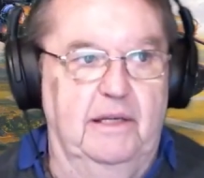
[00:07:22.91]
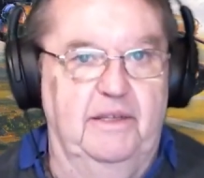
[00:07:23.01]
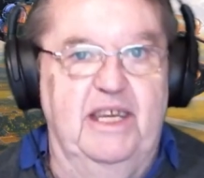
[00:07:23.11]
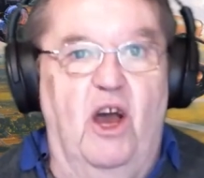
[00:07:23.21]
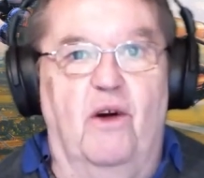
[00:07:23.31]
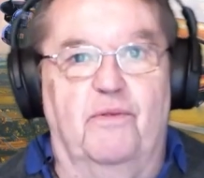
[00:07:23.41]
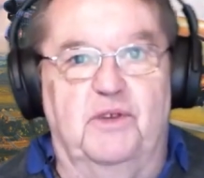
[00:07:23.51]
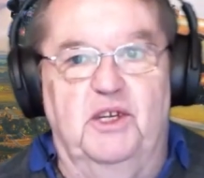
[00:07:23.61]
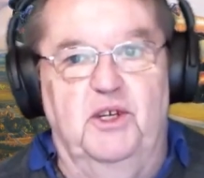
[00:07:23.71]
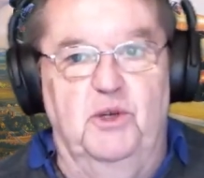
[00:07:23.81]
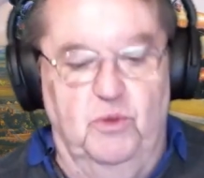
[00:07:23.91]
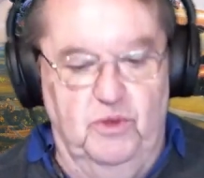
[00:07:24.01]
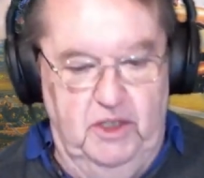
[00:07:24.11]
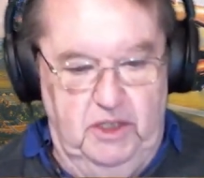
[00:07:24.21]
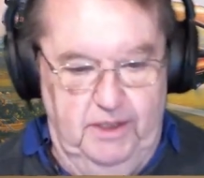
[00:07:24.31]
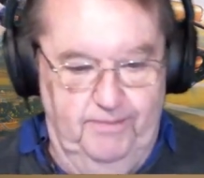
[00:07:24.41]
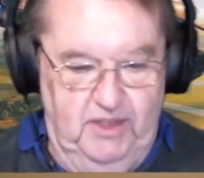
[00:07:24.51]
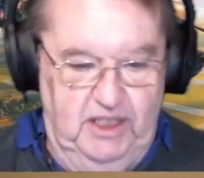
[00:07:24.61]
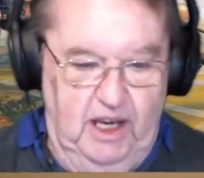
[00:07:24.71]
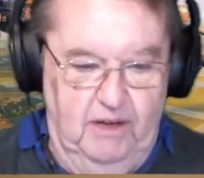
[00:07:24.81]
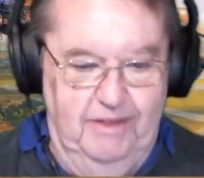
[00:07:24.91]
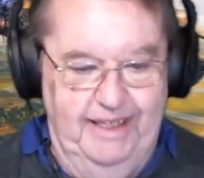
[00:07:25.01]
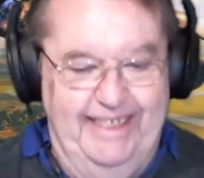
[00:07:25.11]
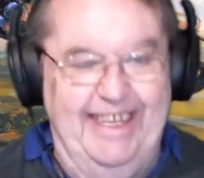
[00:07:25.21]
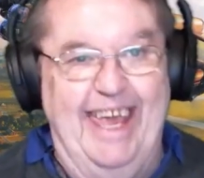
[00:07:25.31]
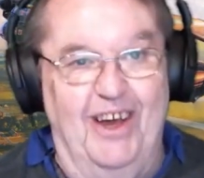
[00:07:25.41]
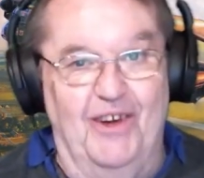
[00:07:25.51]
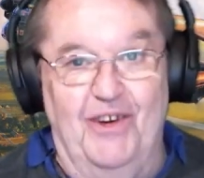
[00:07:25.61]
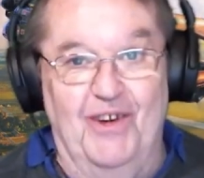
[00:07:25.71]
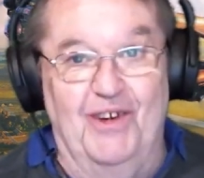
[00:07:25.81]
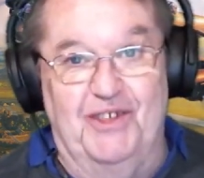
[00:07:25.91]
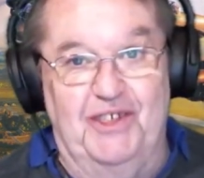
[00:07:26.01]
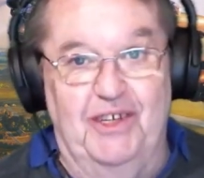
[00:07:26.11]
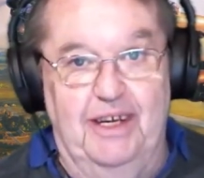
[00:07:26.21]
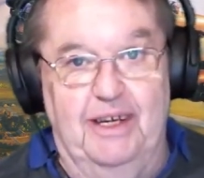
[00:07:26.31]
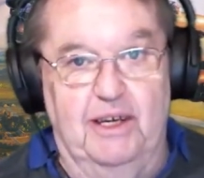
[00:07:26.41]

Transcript: the afternoons, so they are not